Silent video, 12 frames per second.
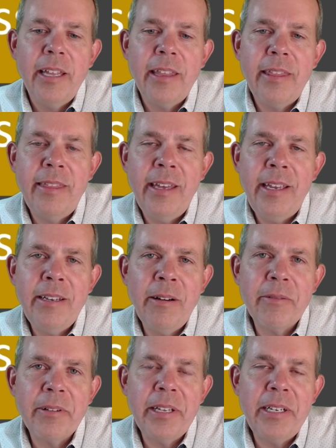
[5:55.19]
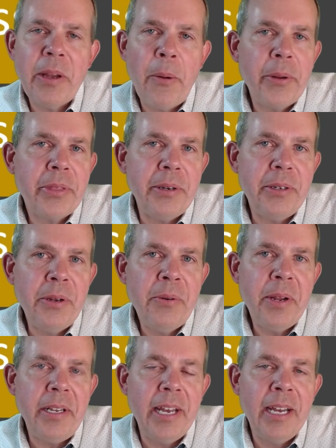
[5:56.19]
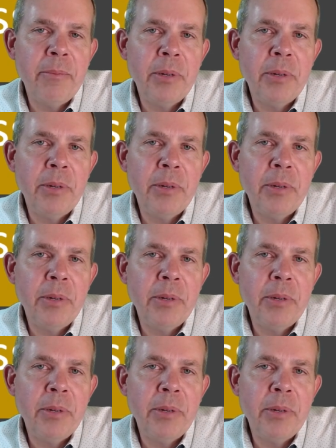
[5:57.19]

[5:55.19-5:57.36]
they don't really know what they're doing yet,